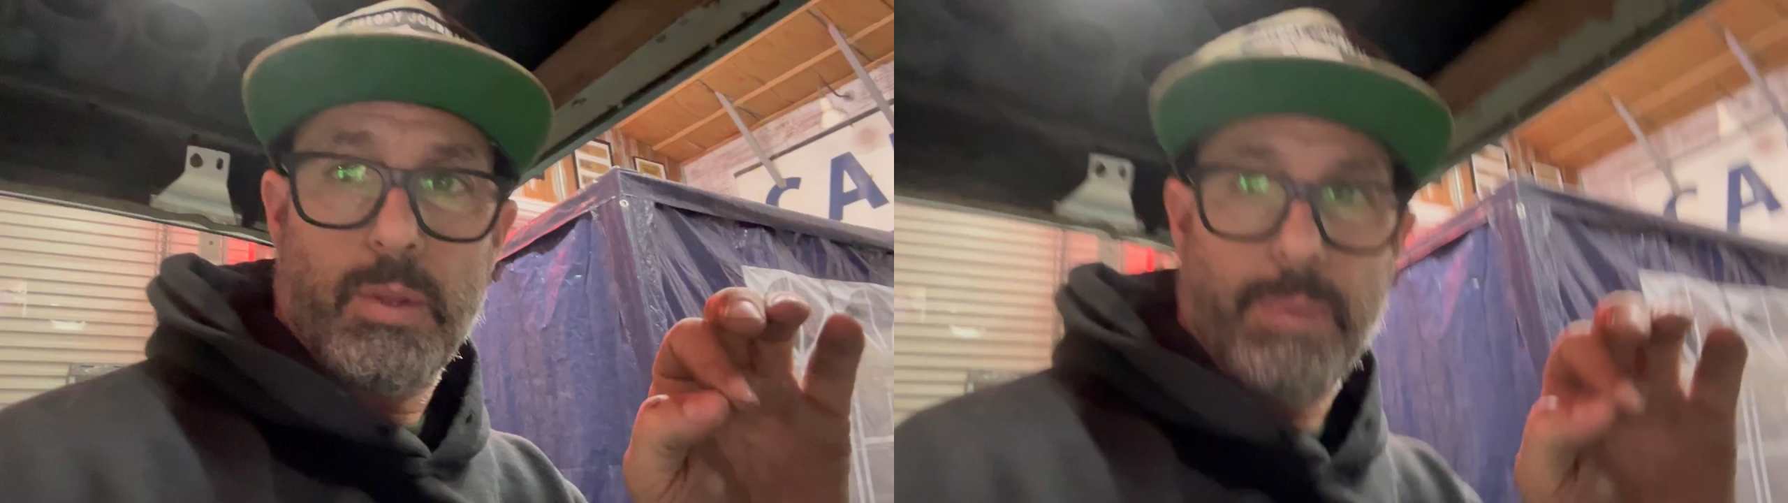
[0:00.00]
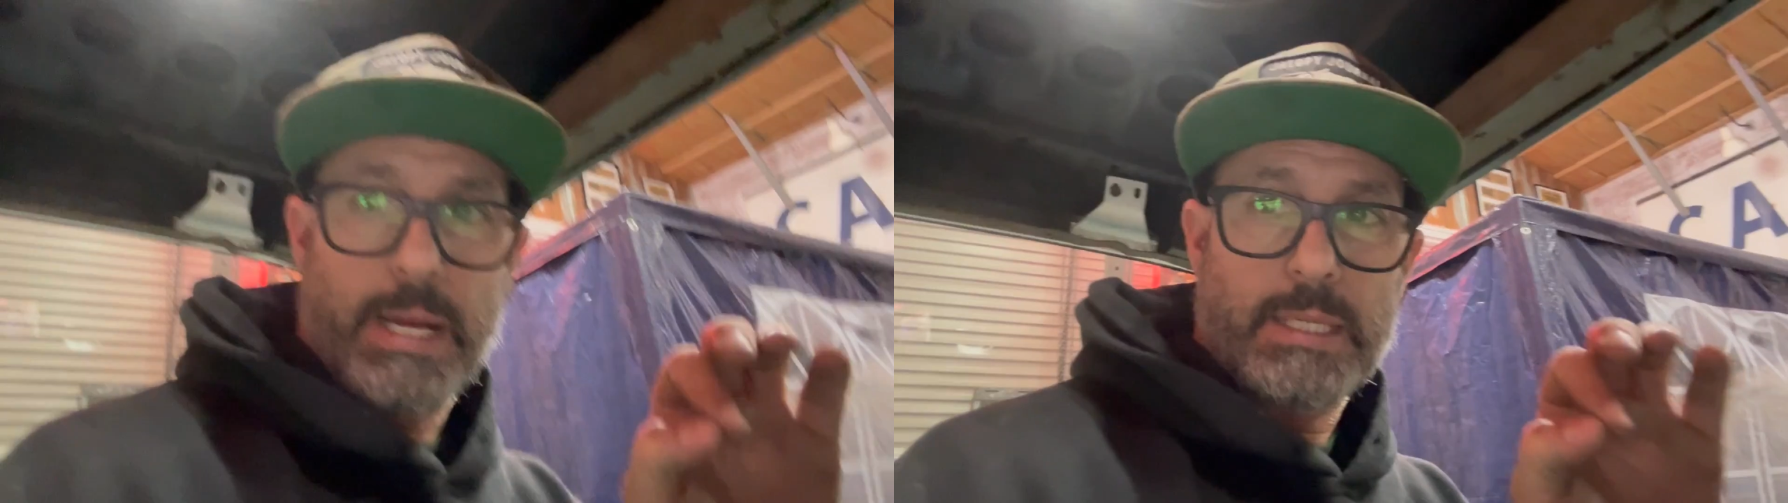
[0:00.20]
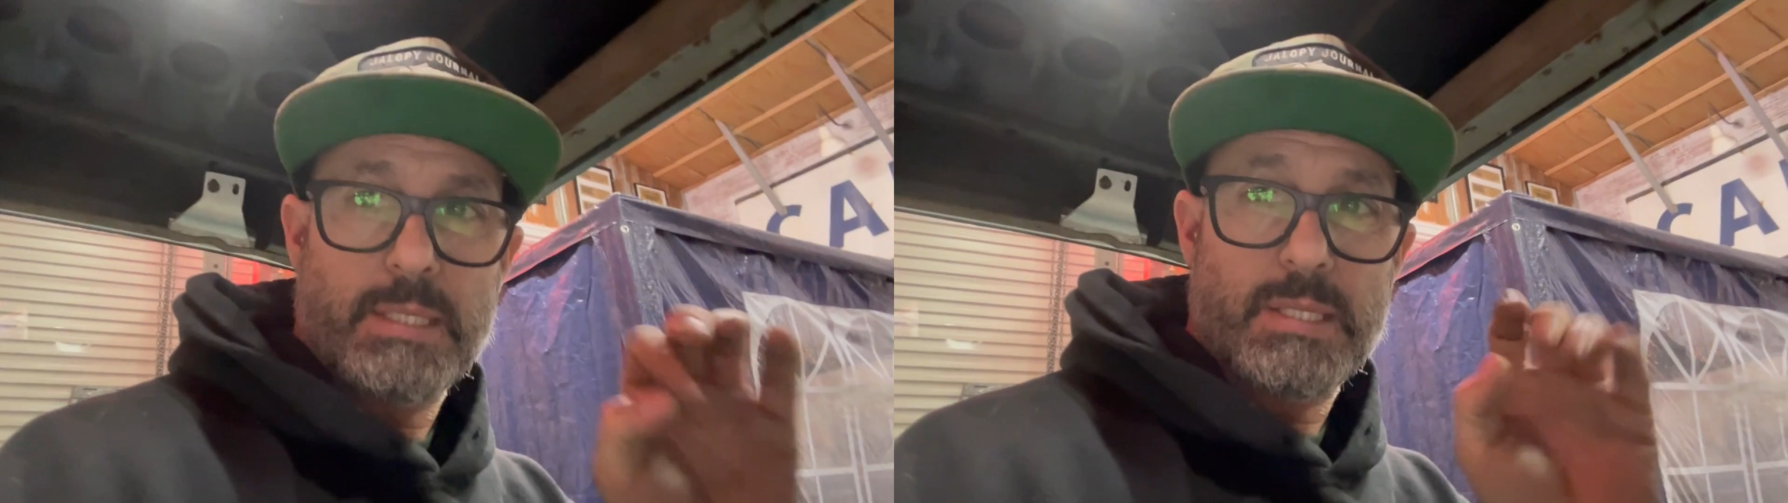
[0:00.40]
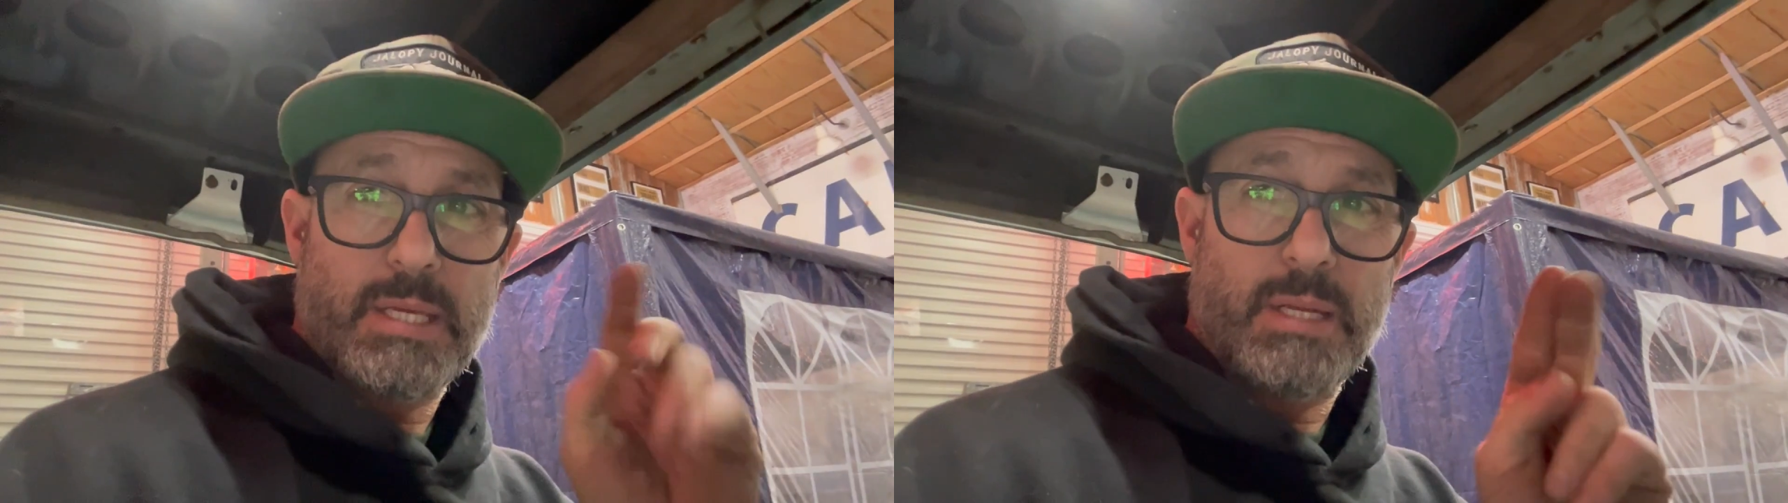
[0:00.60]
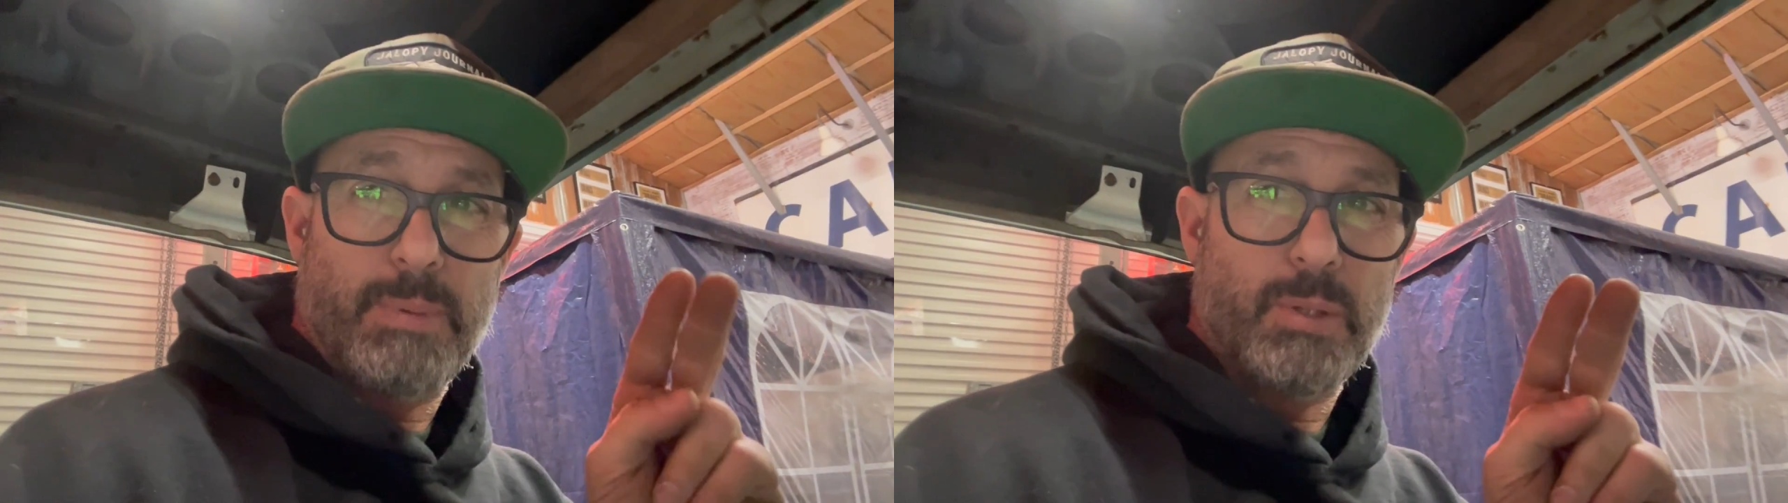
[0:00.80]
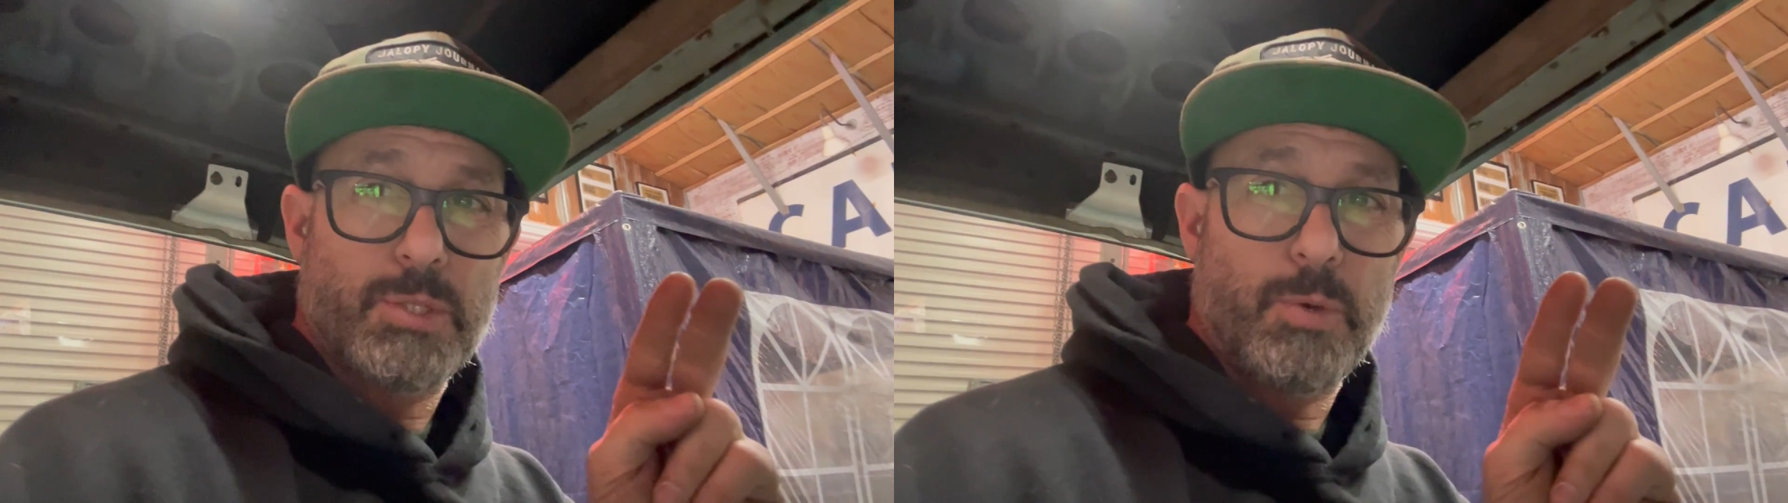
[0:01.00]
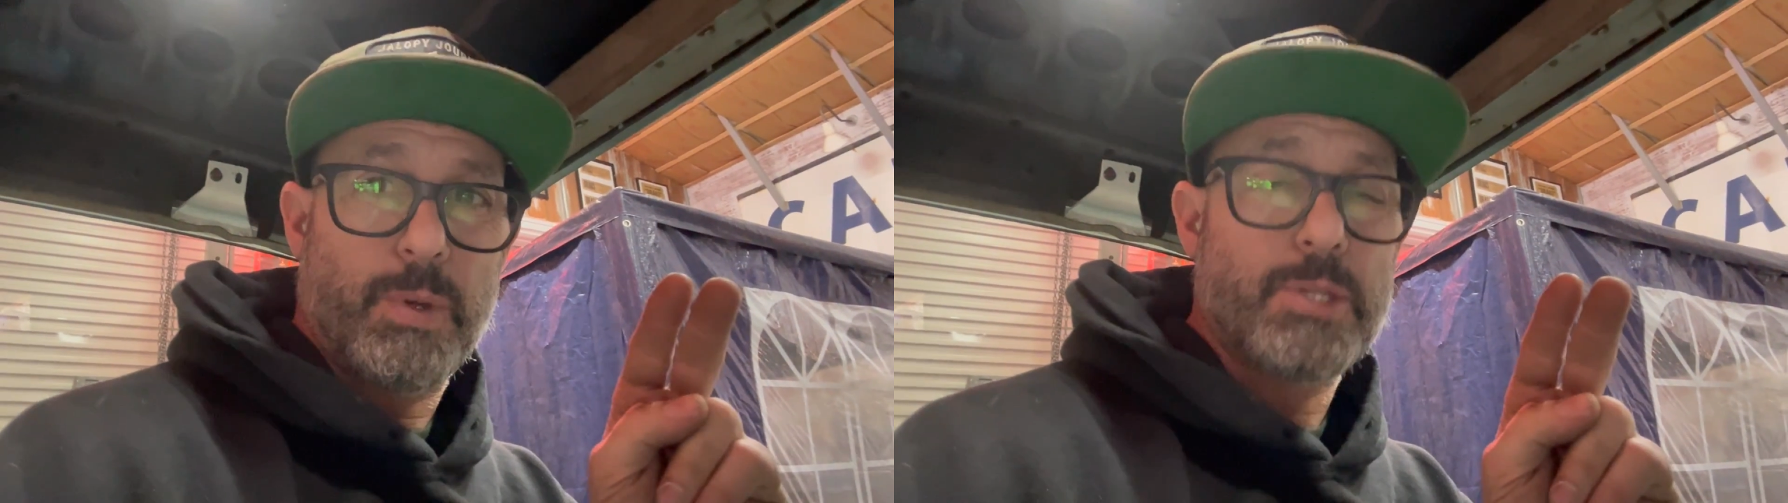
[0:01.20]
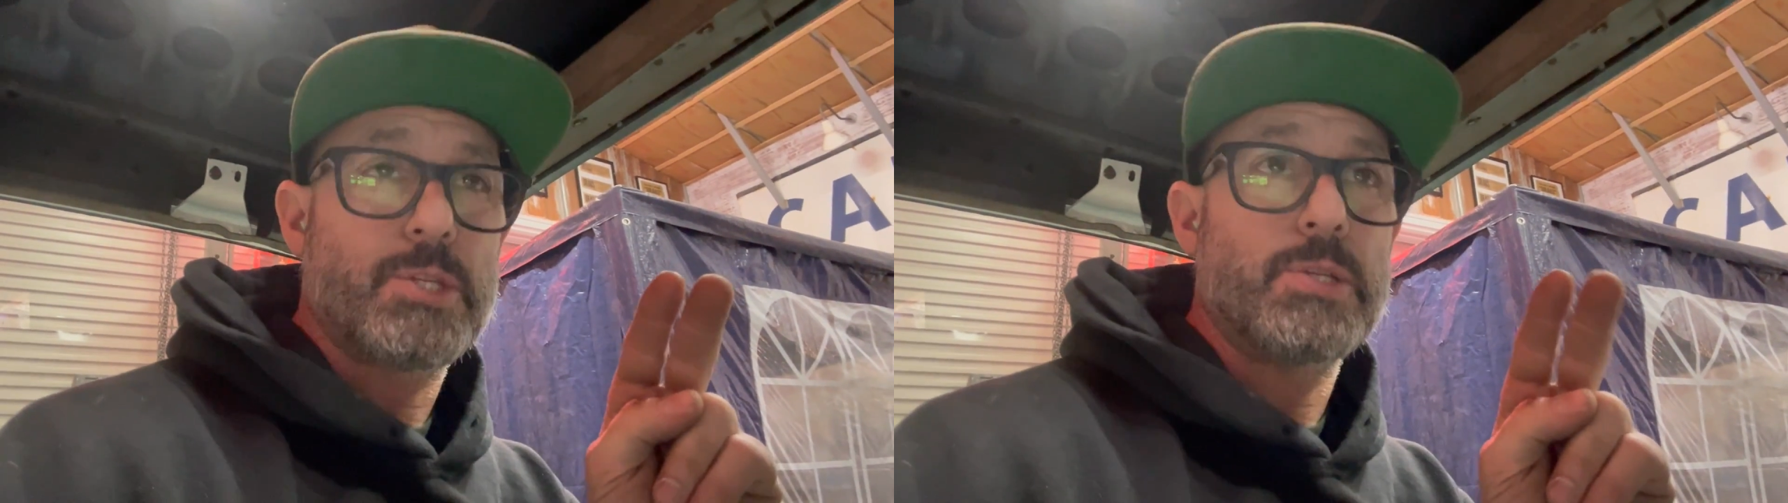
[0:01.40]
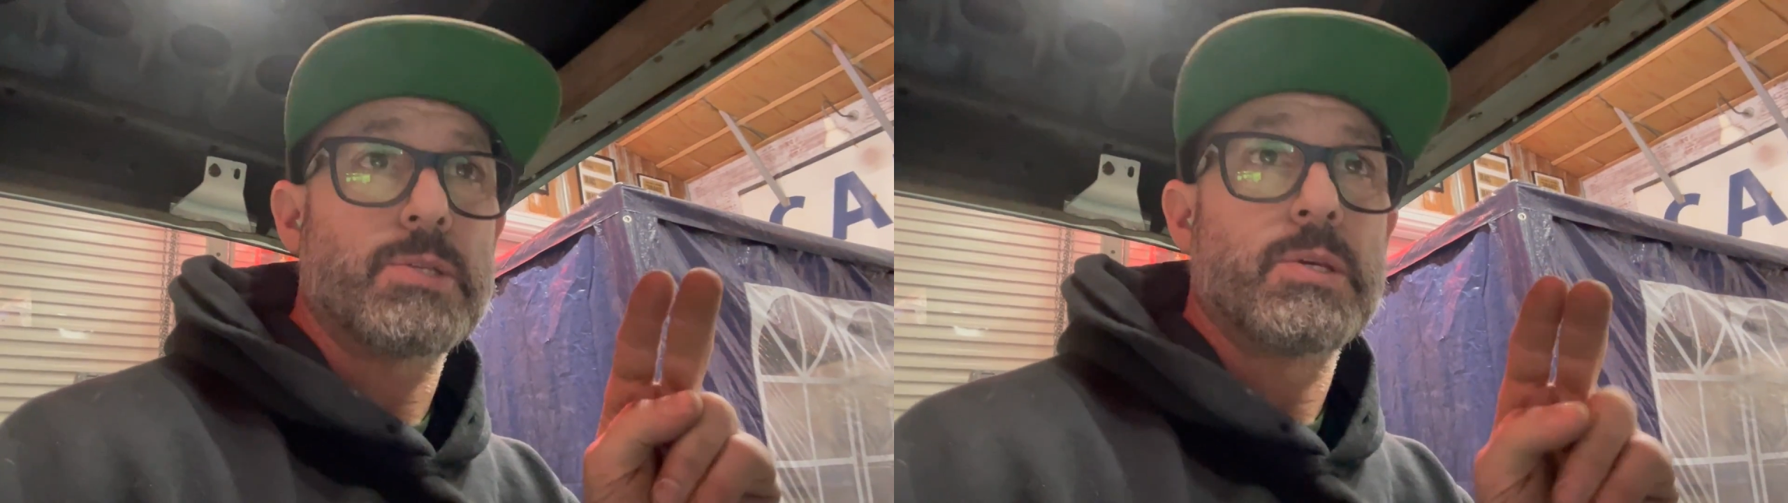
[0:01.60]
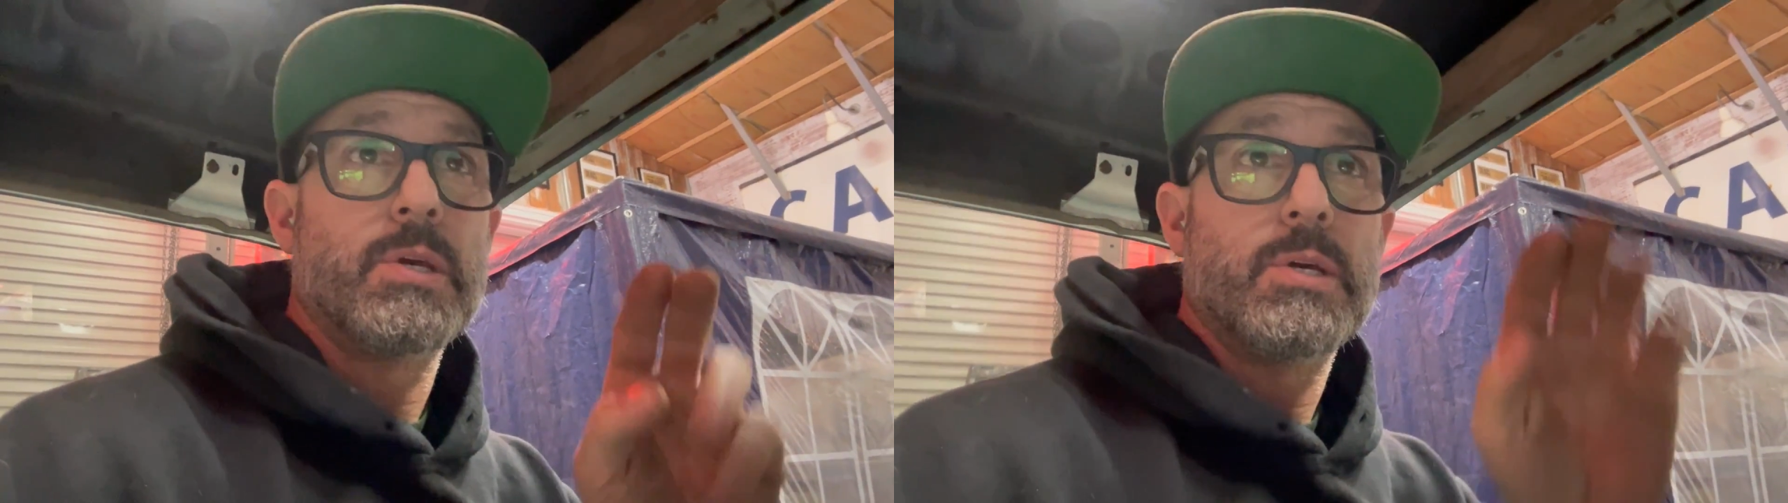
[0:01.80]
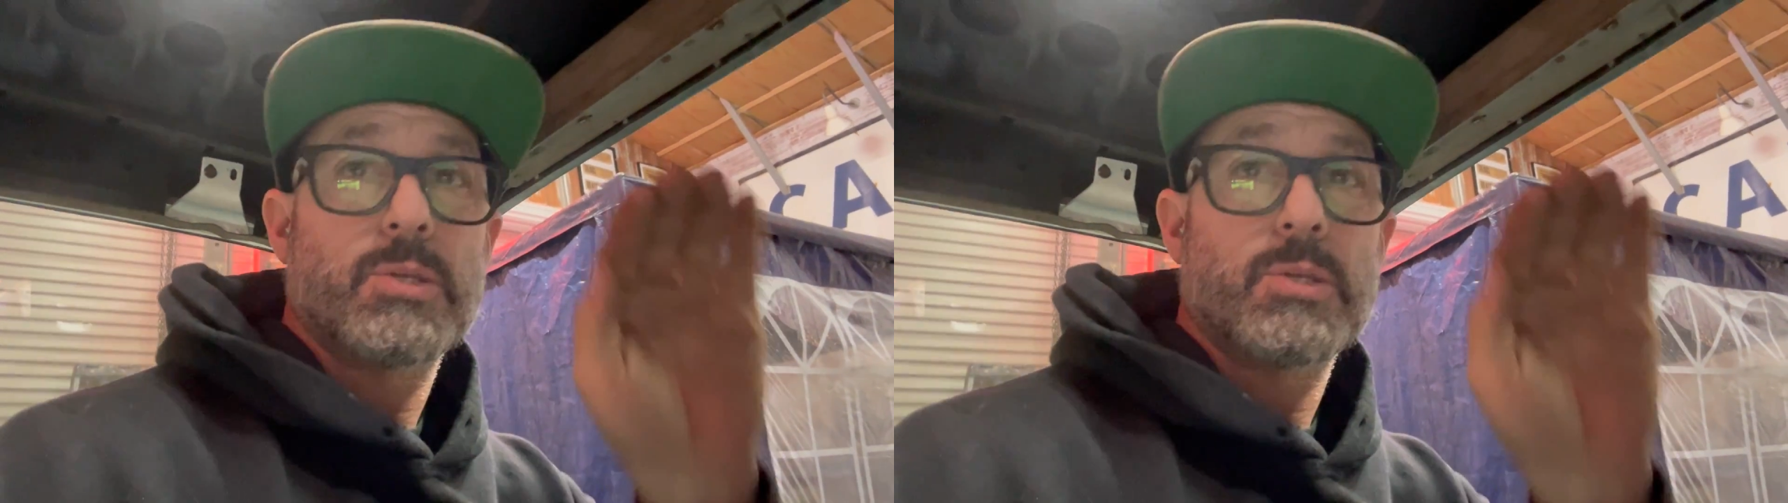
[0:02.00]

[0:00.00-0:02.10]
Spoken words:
the back of the seat about 2 inches. So